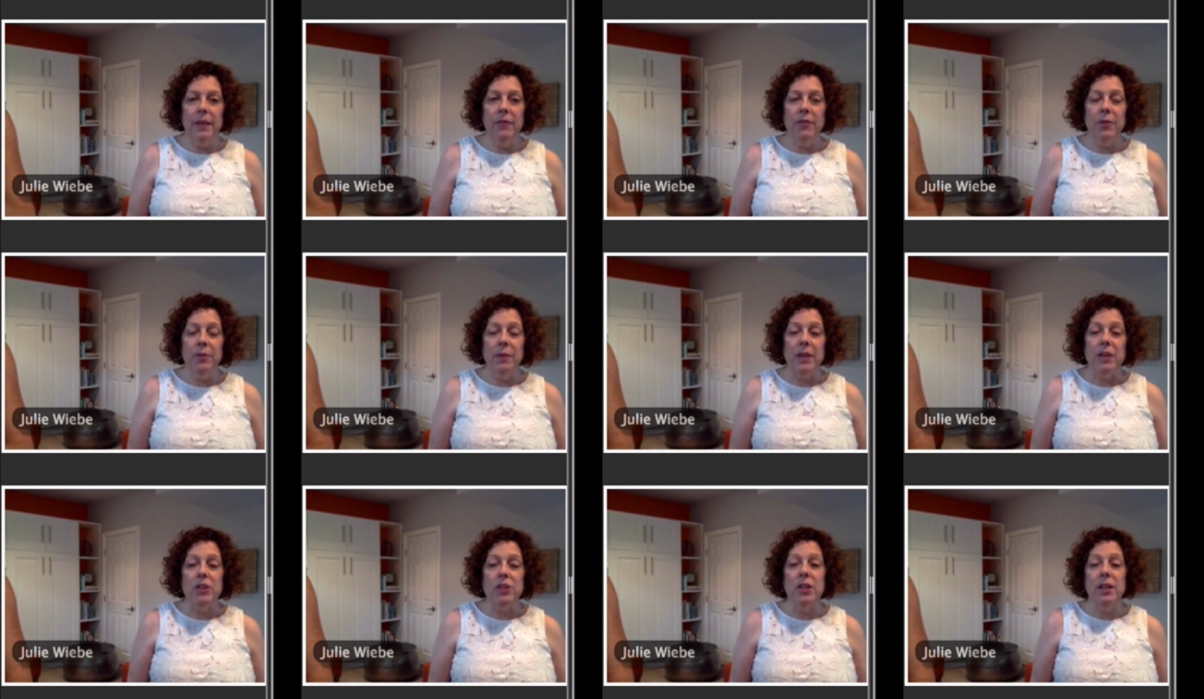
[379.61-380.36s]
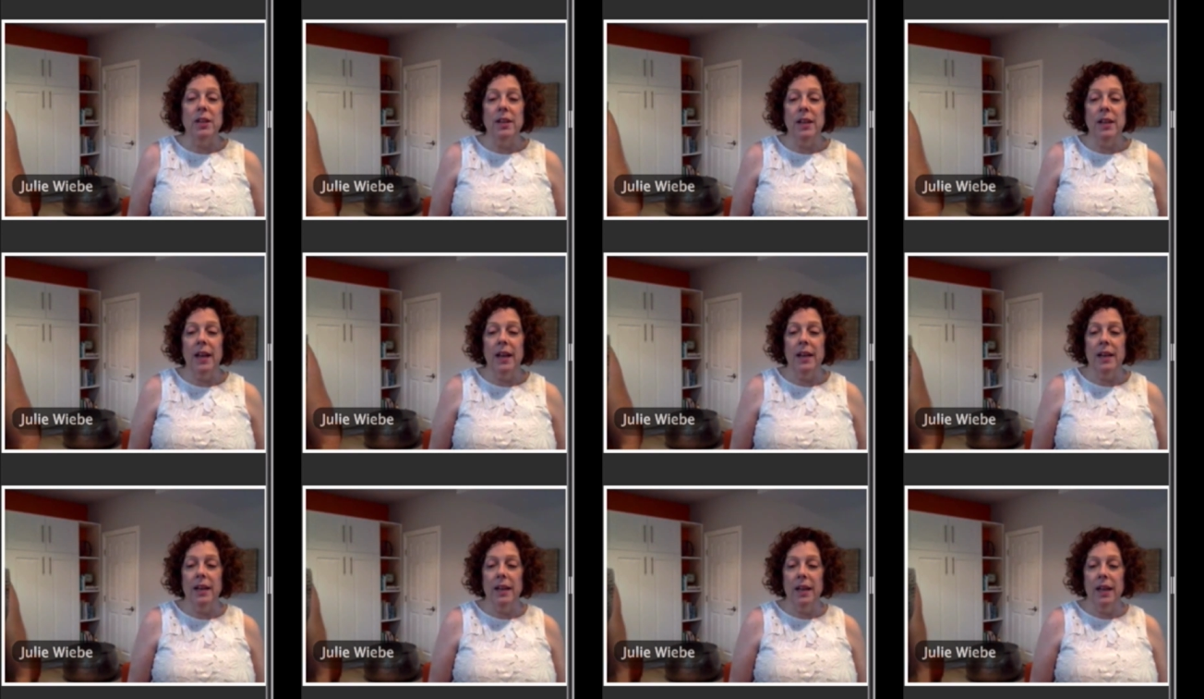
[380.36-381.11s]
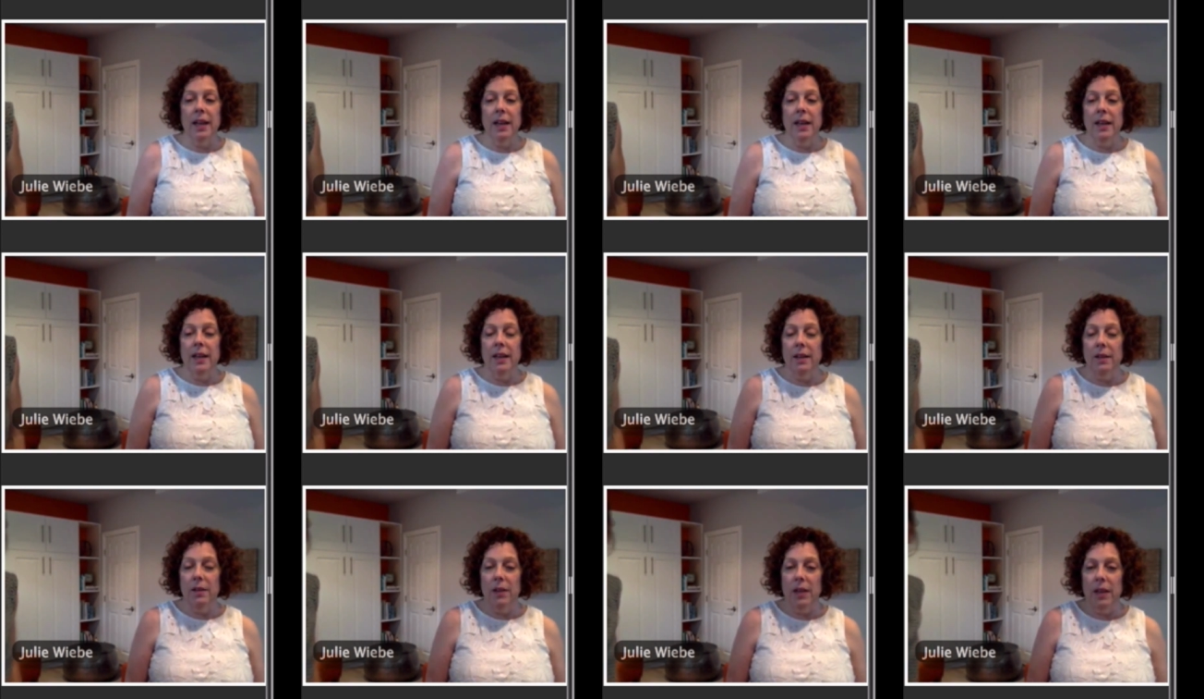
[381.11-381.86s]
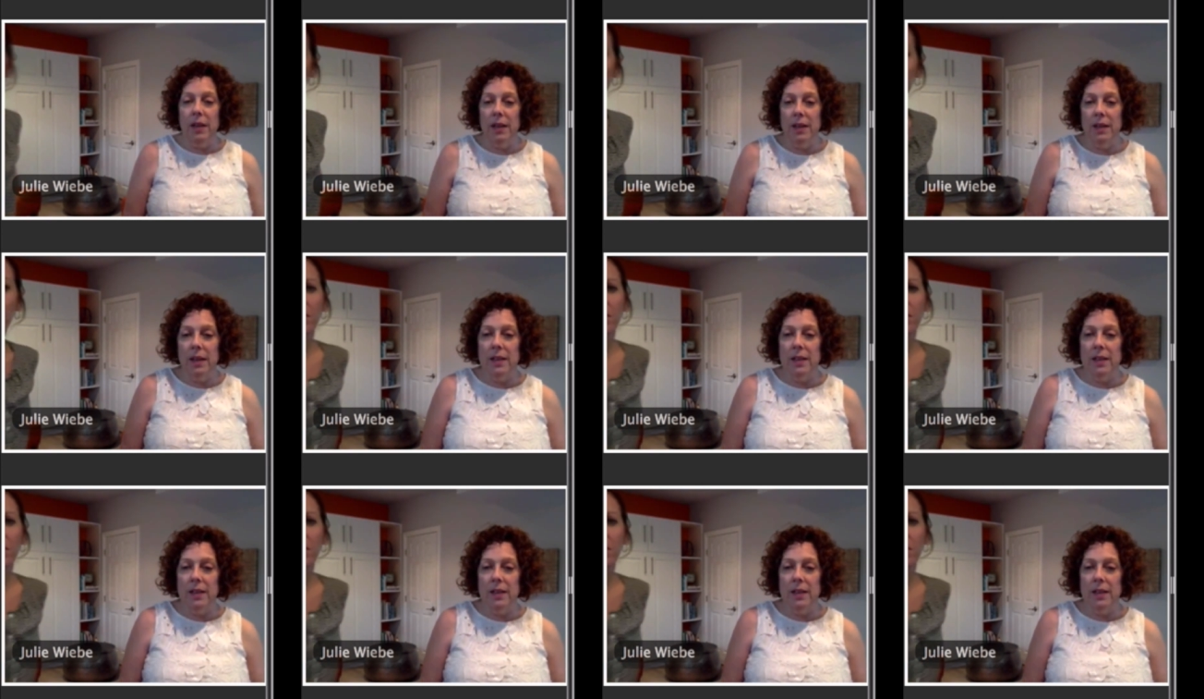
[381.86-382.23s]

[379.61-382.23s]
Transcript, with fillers: information and, a, and a,